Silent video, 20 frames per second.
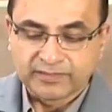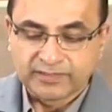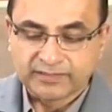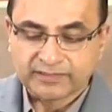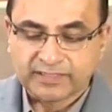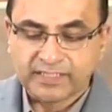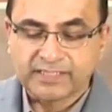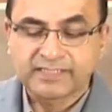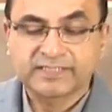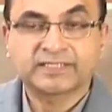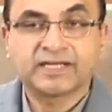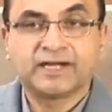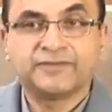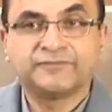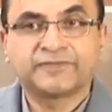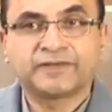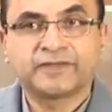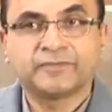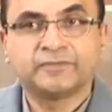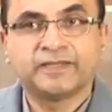this can
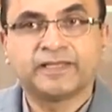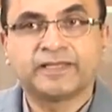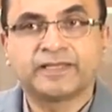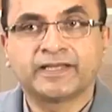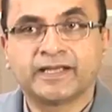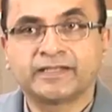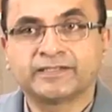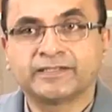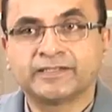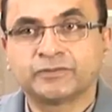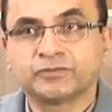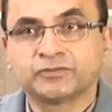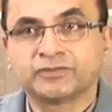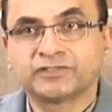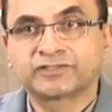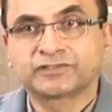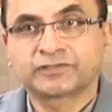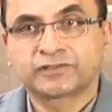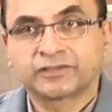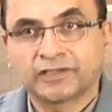comfortably get into the
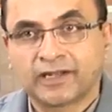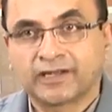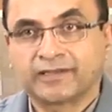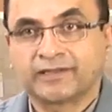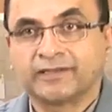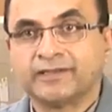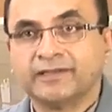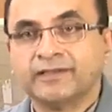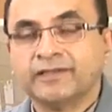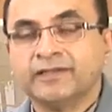slot.